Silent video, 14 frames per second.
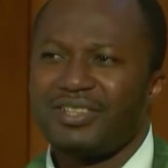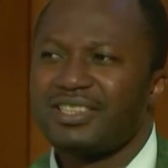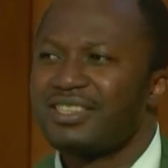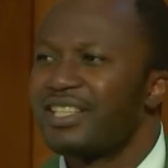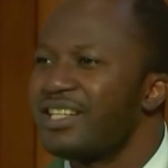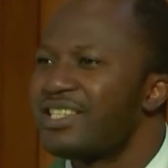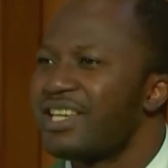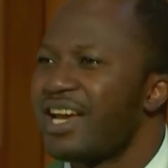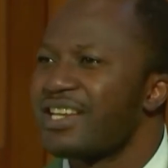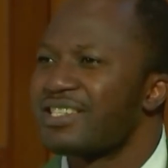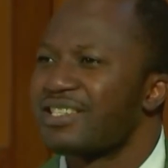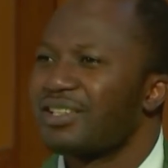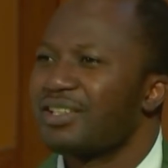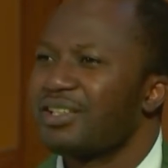And
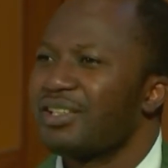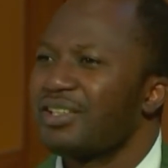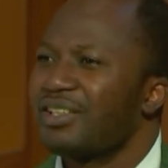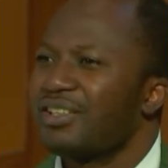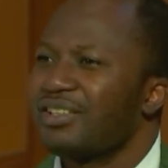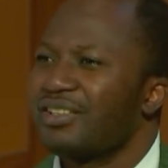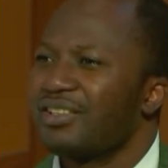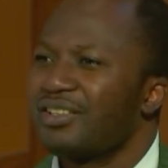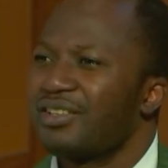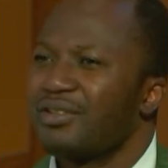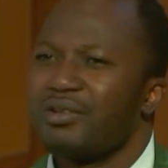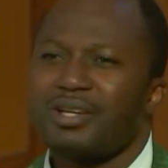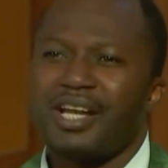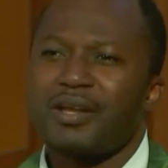Jesus
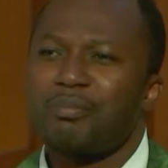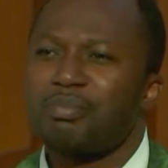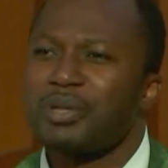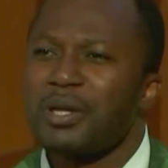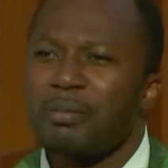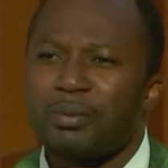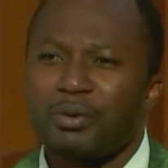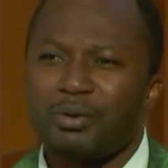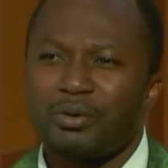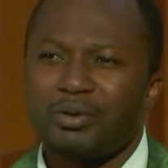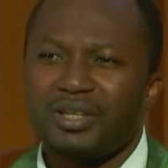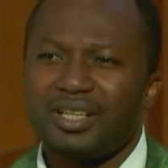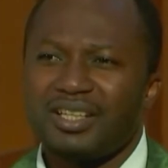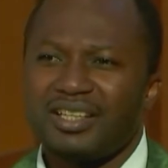looked at the
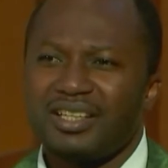people,